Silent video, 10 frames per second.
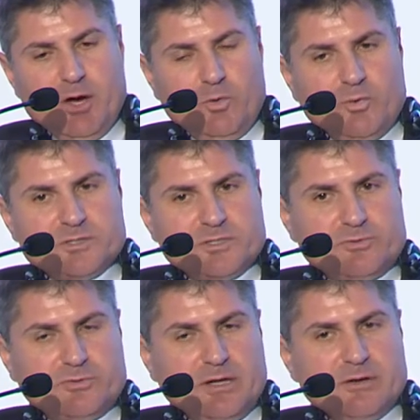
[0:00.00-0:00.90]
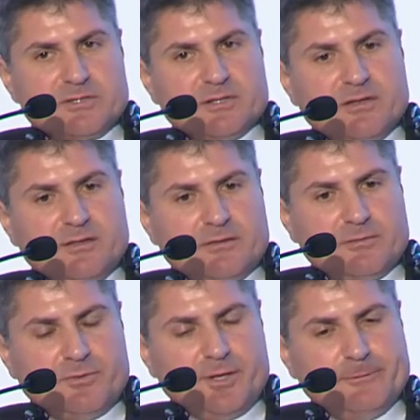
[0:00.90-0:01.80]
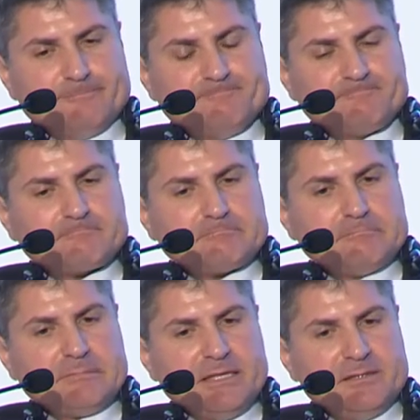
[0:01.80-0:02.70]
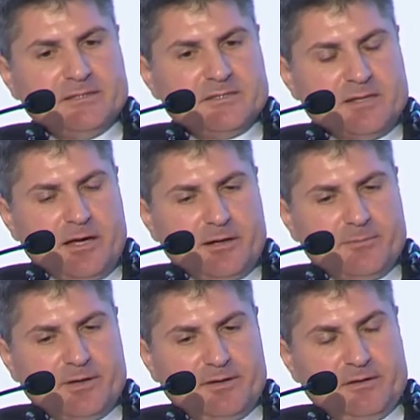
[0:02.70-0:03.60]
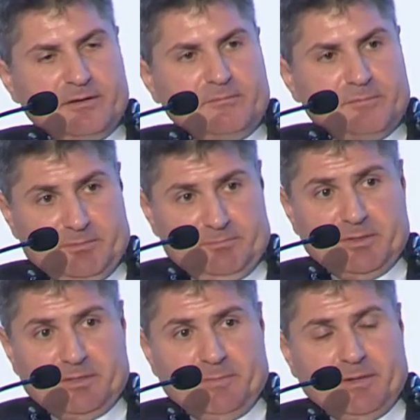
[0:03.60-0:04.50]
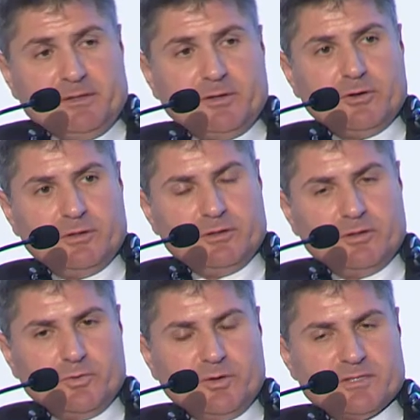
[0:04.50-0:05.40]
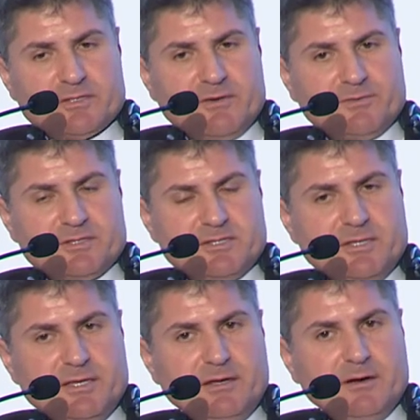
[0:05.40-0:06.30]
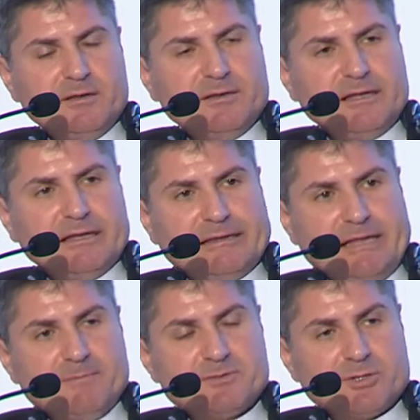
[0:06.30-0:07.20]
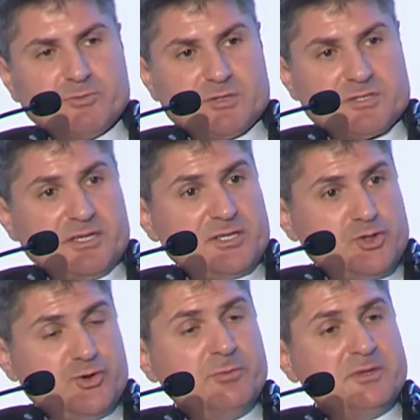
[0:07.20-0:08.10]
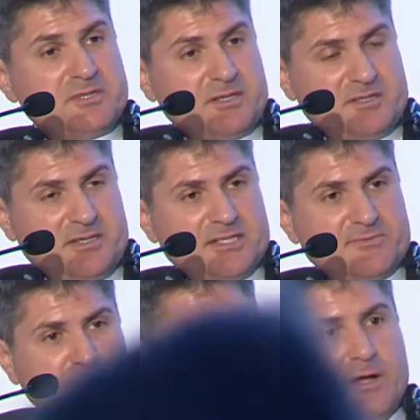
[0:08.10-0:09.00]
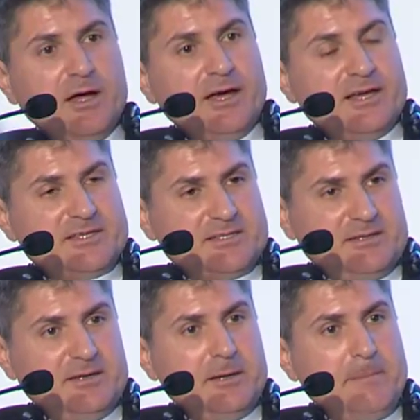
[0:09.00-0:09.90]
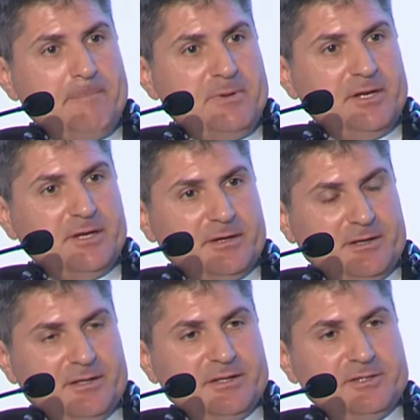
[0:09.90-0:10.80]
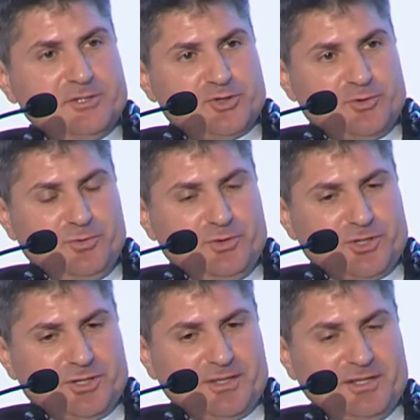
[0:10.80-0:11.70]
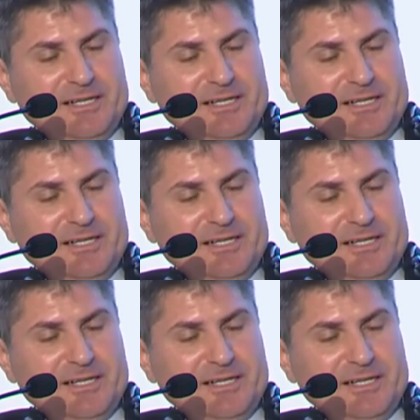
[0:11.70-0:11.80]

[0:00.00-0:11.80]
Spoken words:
was a 2003 desire by the Pentagon in the US after seeing that Napster was extremely successful as a media distribution